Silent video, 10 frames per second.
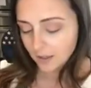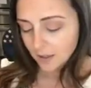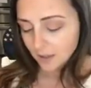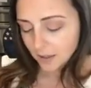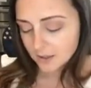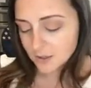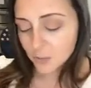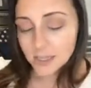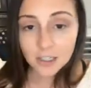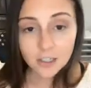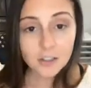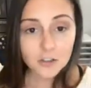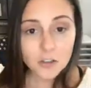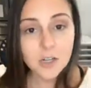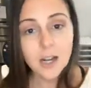It's easier to
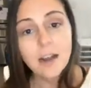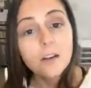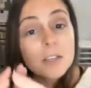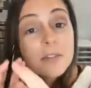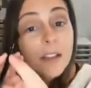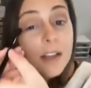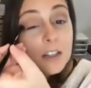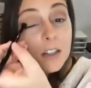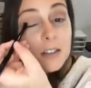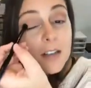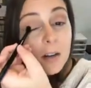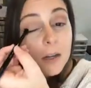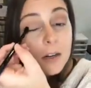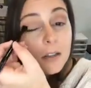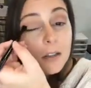do, and I always feel like it turns out
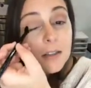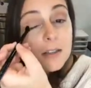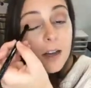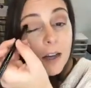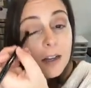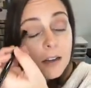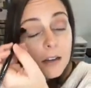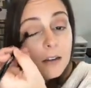better than this eye.